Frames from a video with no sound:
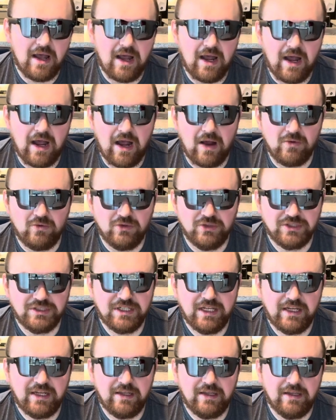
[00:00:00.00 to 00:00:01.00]
I will
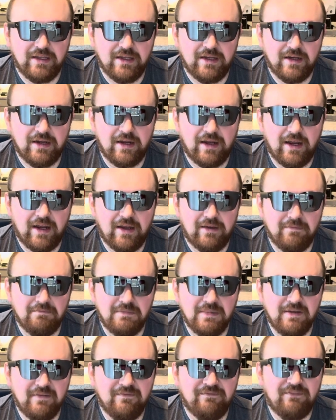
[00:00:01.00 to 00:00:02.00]
say that I have
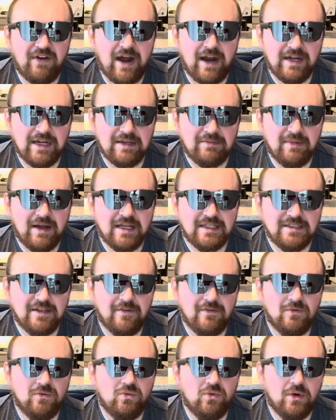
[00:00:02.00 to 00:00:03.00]
been finding
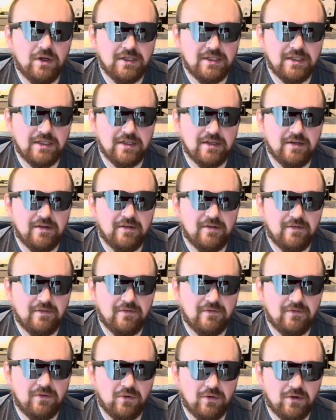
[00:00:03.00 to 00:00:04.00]
myself wanting
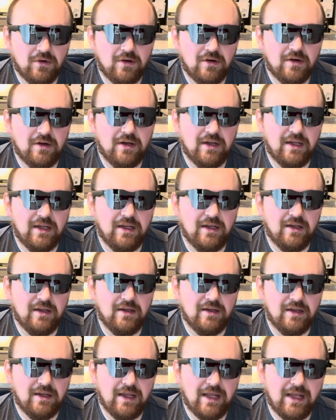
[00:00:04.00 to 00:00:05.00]
for
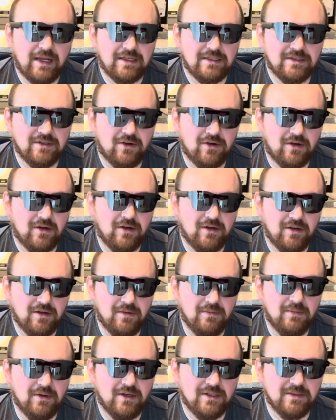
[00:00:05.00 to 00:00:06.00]
a XR
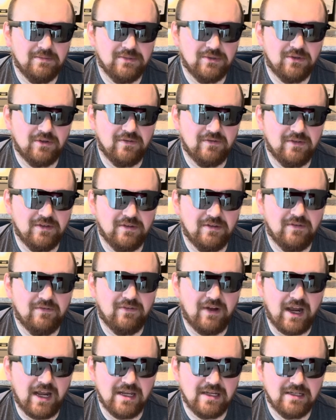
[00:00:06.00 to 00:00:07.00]
hub or some sort of
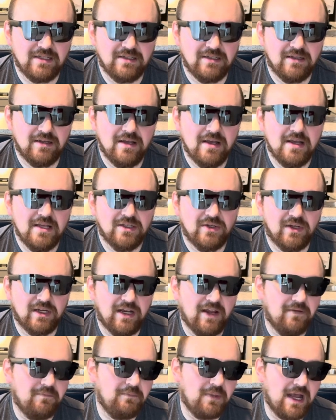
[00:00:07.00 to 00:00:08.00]
device so I can
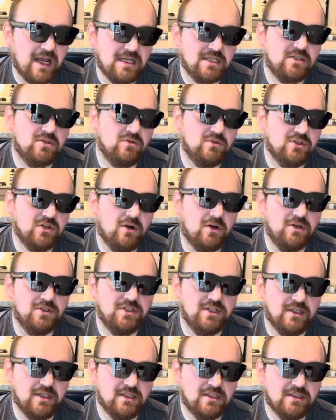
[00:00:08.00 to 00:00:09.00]
have pass-through
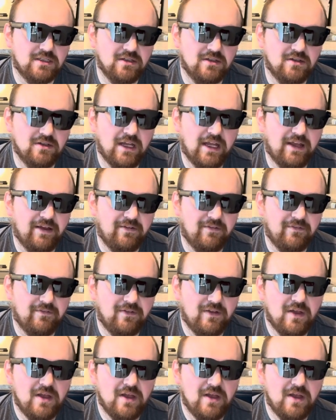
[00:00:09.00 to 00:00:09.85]
charging and still have